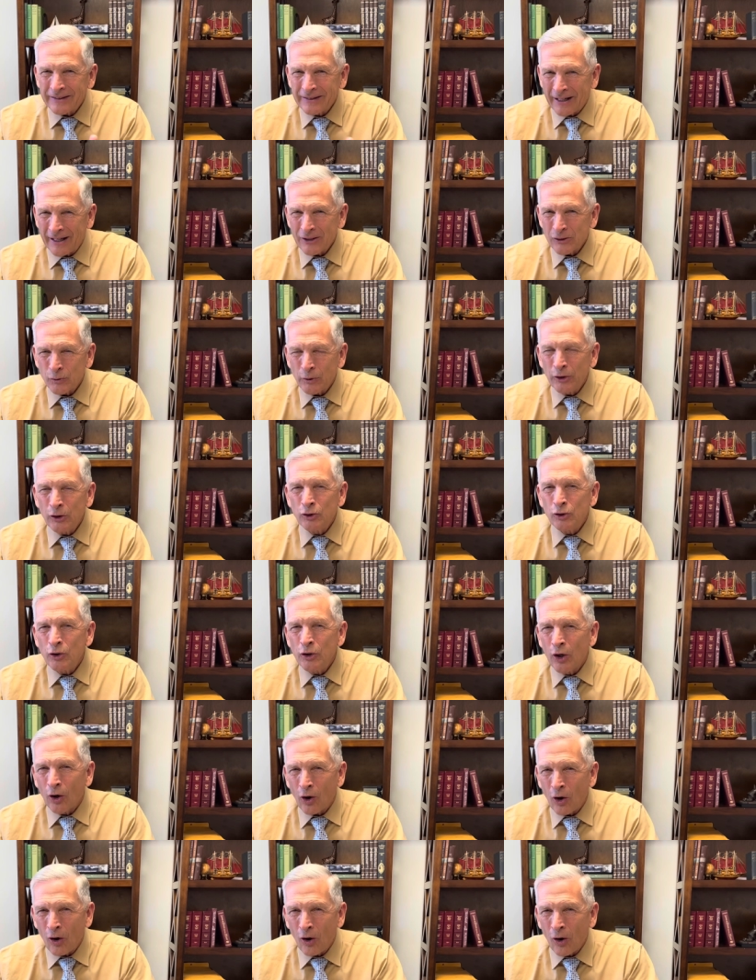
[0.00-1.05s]
does. When you do
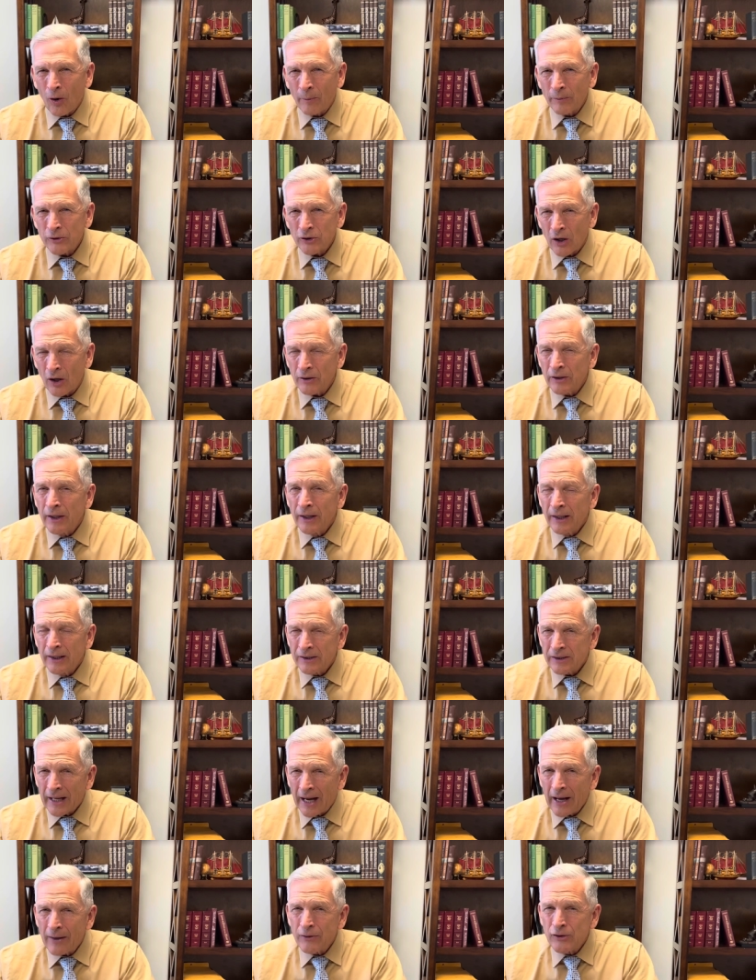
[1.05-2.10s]
your alms,
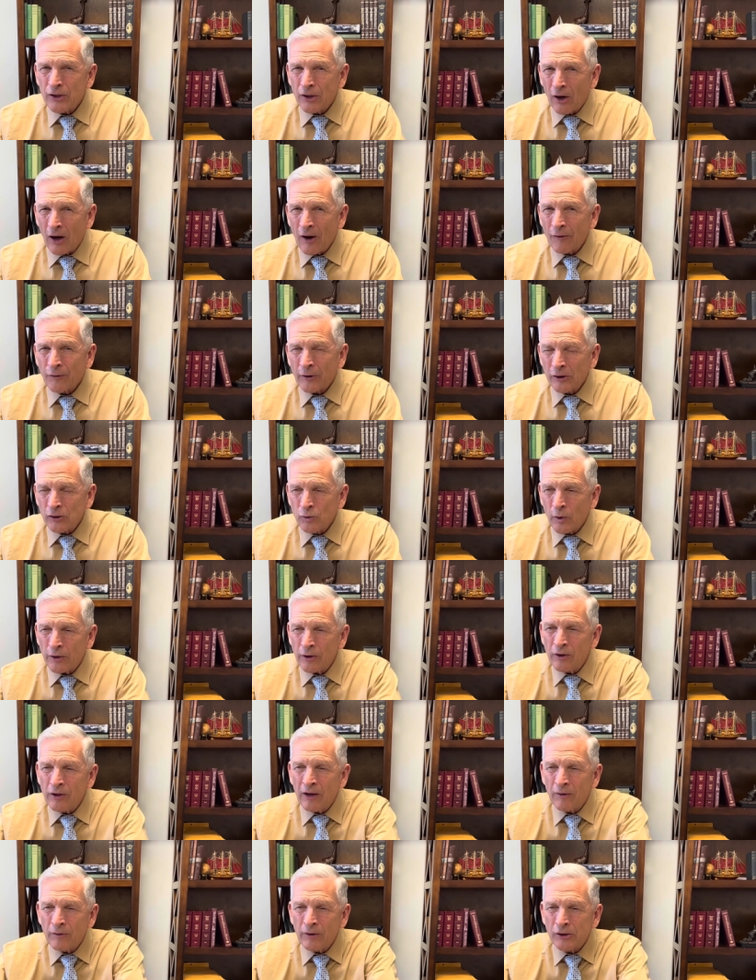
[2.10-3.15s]
tithes and offerings, what you
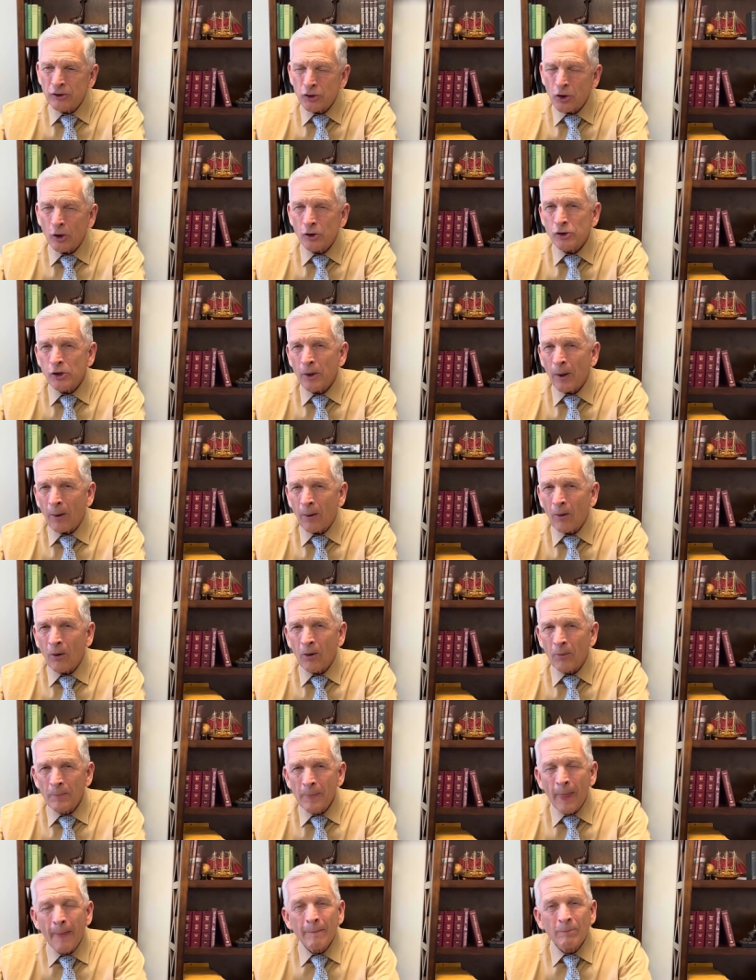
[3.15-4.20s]
give to the church, and
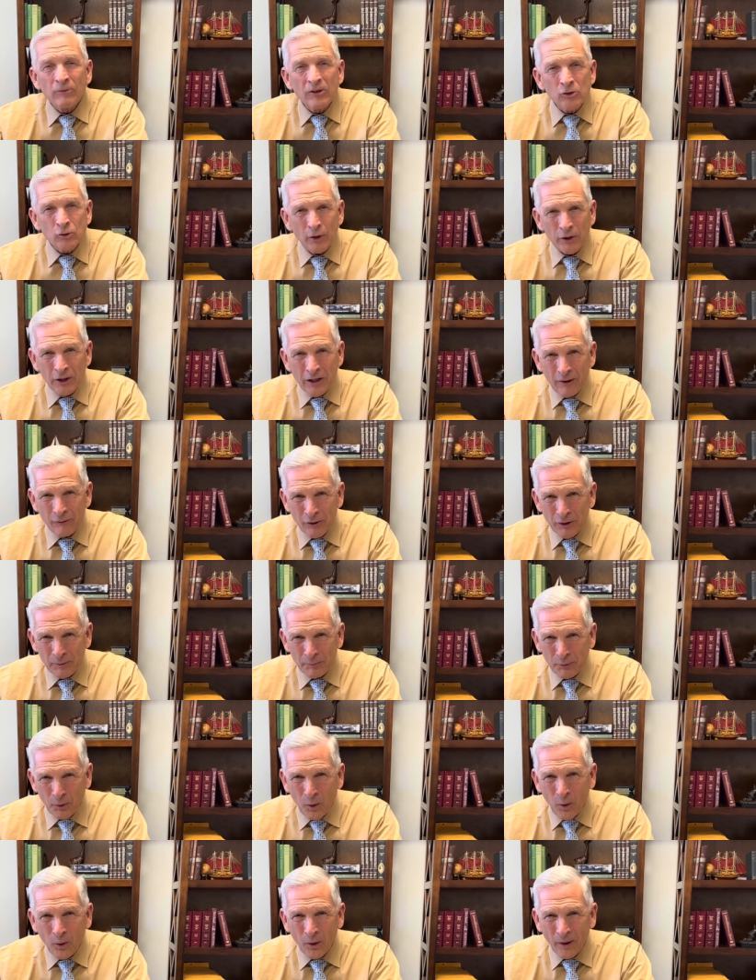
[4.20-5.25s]
alm is what you give to the
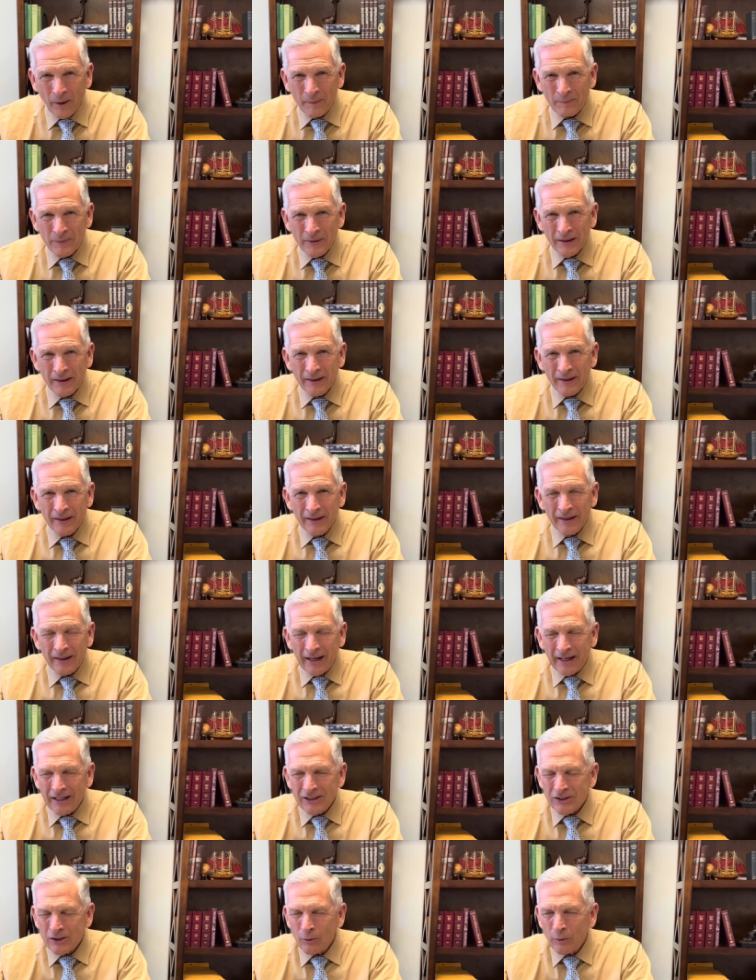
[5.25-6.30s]
poor. And
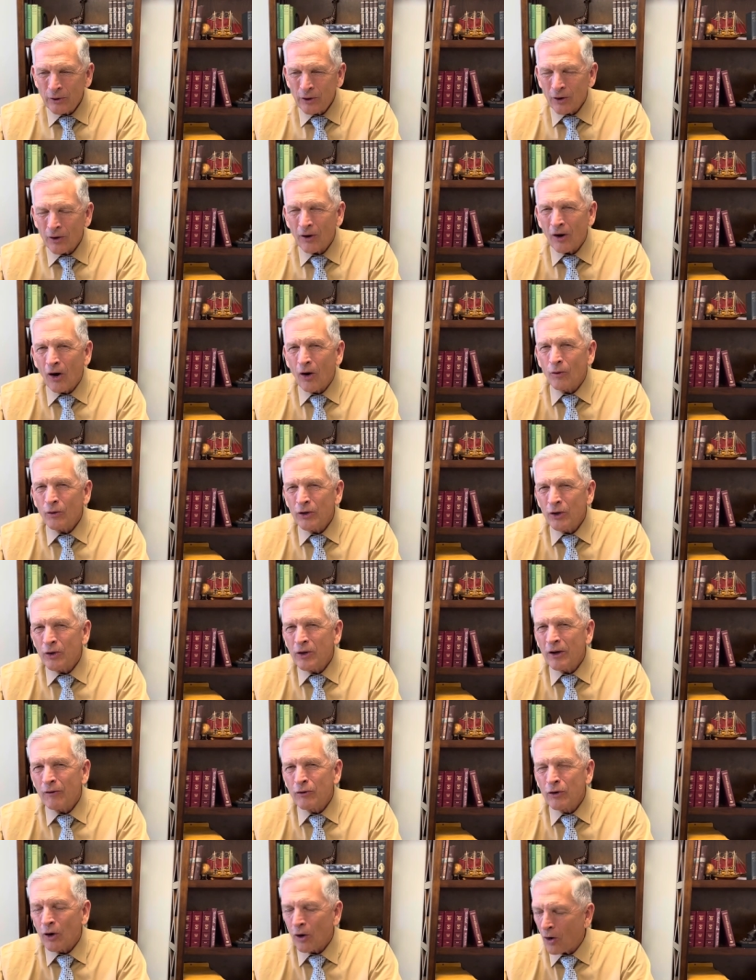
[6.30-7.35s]
he said, when, you're, when uh, you
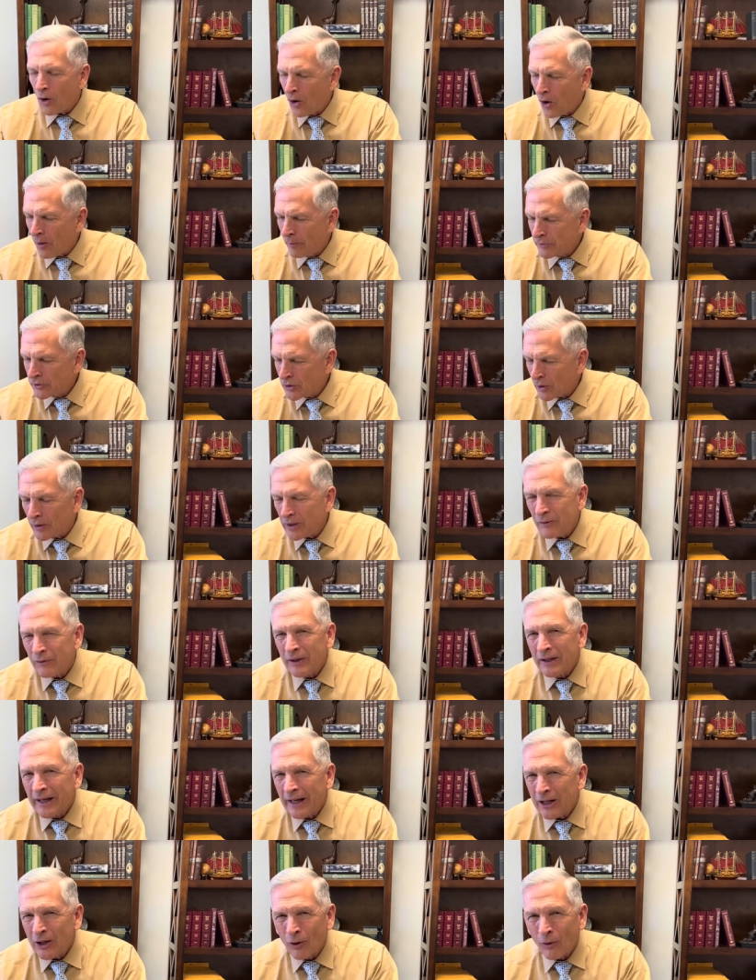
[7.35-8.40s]
give your alms, don't even
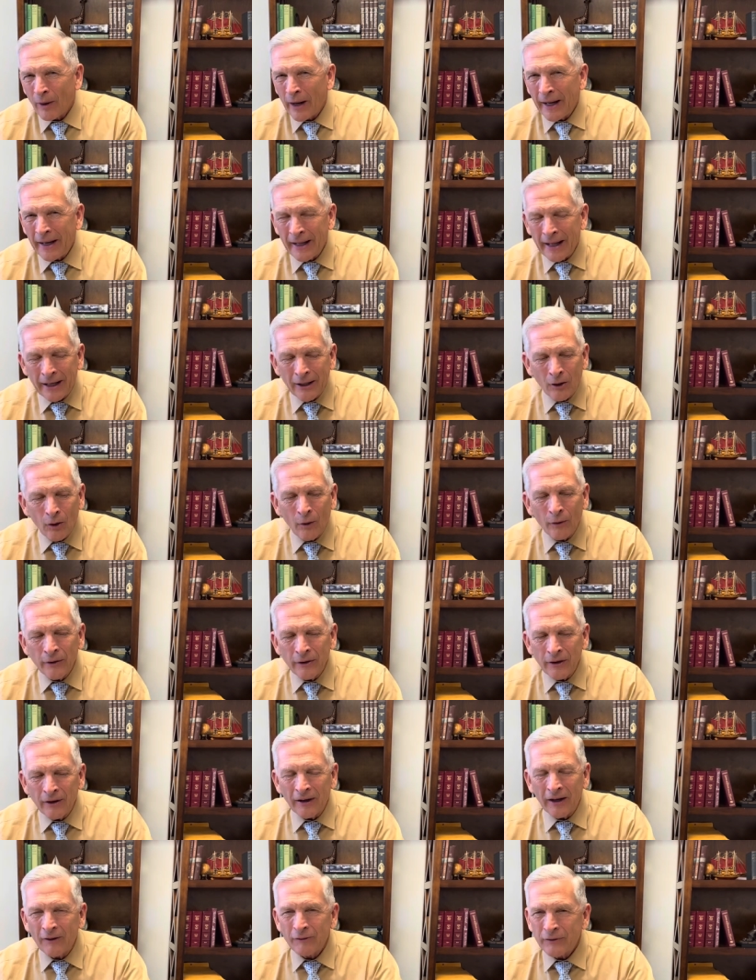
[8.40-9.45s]
let your right hand know that
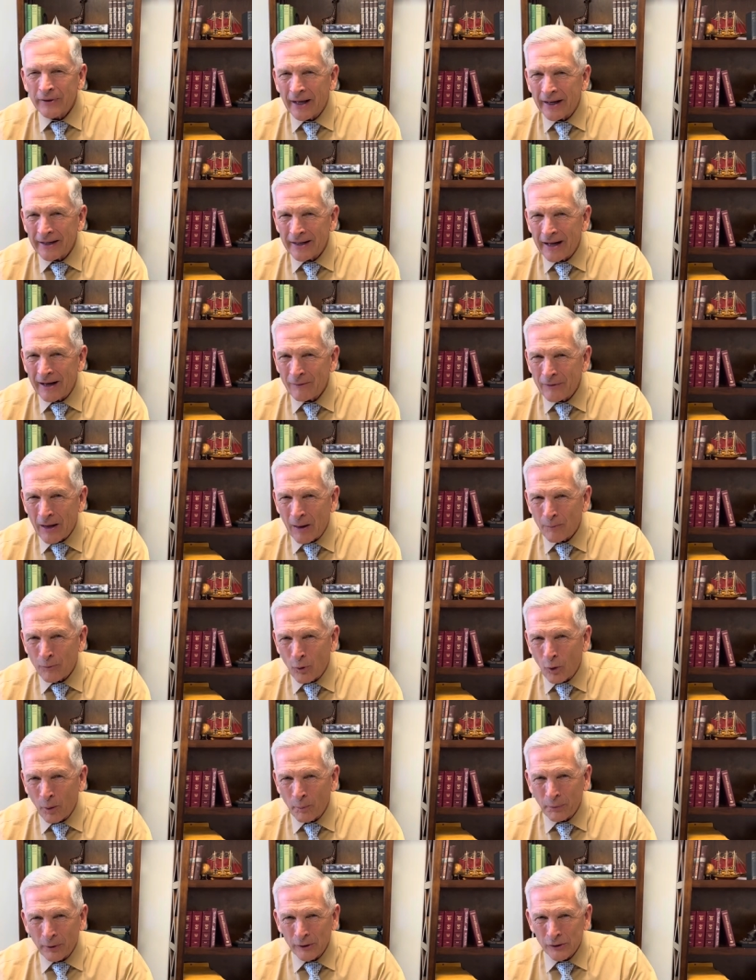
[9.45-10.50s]
your left hand gave that
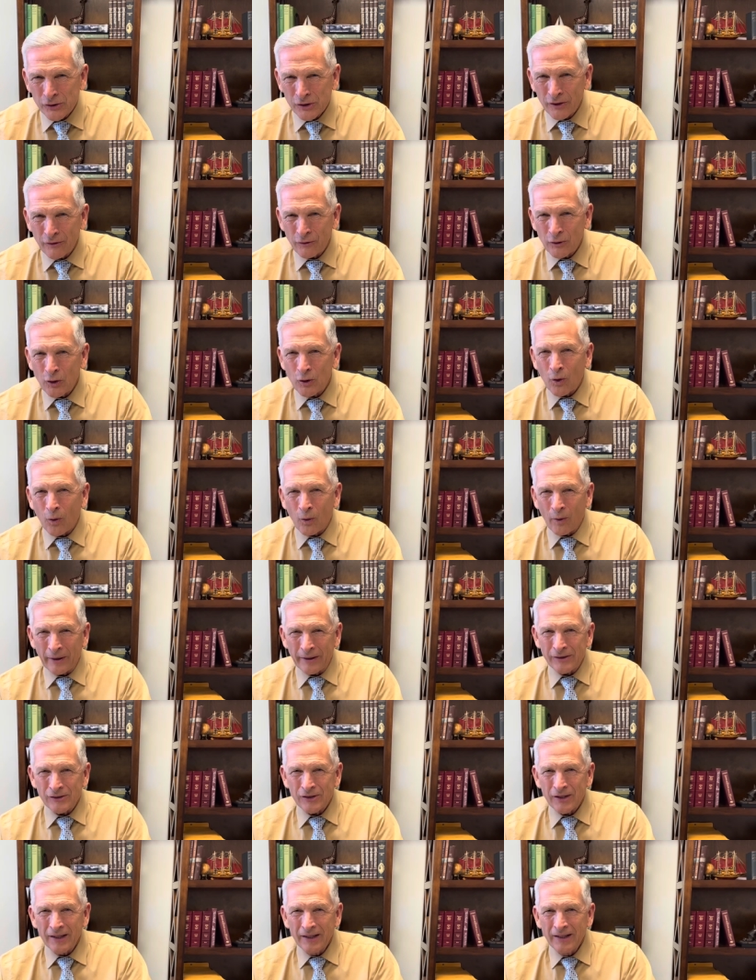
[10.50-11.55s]
poor person a few coins.